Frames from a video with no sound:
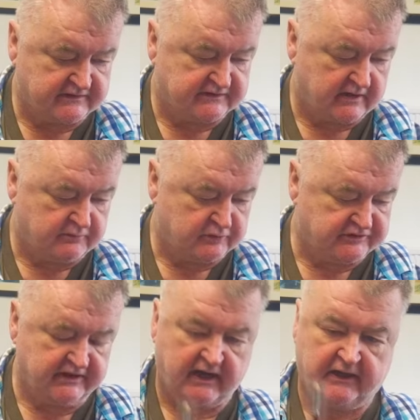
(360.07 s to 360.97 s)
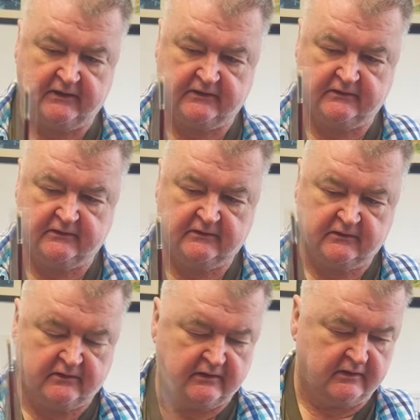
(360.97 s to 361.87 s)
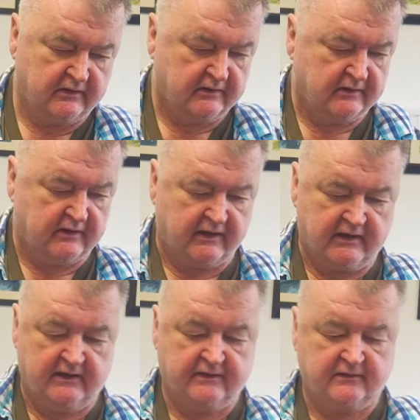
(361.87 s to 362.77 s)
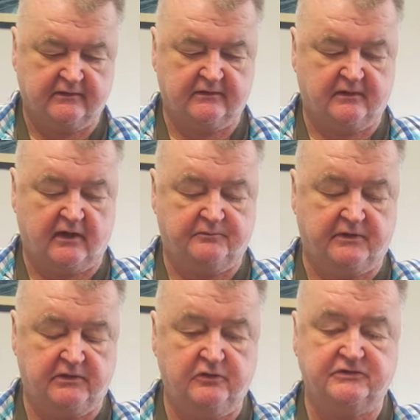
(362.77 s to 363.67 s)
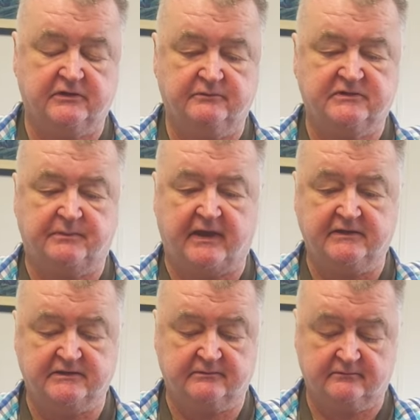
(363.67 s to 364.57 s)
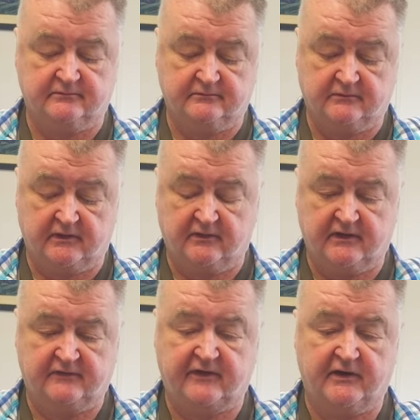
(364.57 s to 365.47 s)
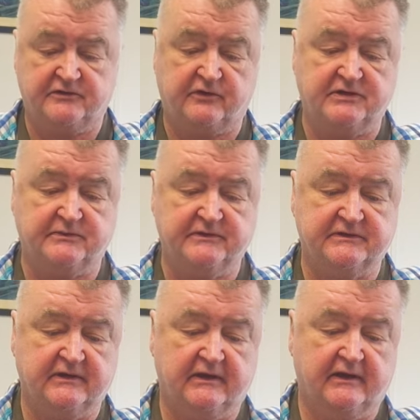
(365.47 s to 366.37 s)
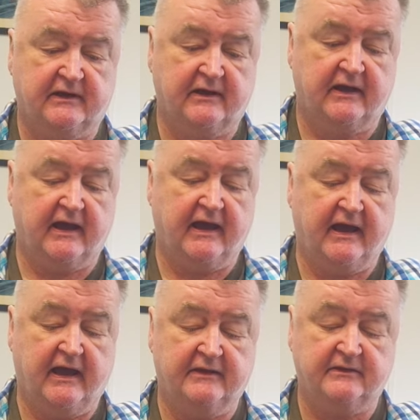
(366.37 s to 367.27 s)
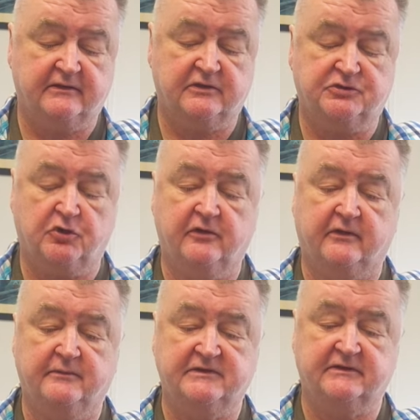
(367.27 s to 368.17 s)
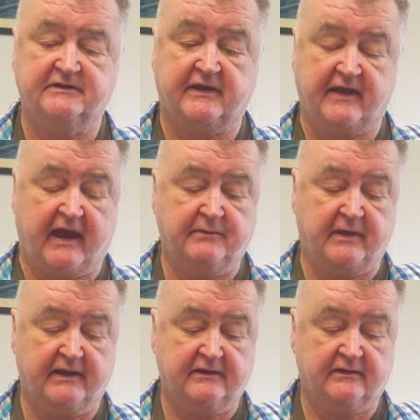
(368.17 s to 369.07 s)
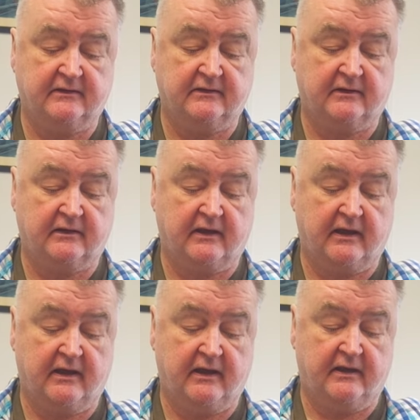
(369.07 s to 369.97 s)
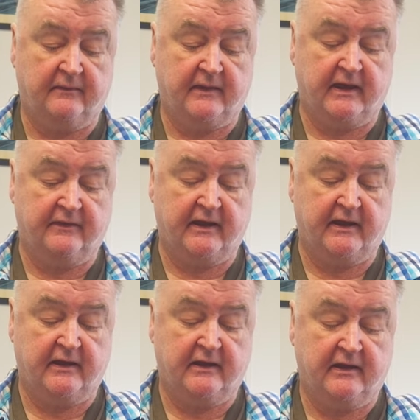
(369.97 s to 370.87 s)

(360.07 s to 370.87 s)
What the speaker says: the samples here, and I've been using them to paint these various regiments. And the joy of them is that they say they're handmade, and they're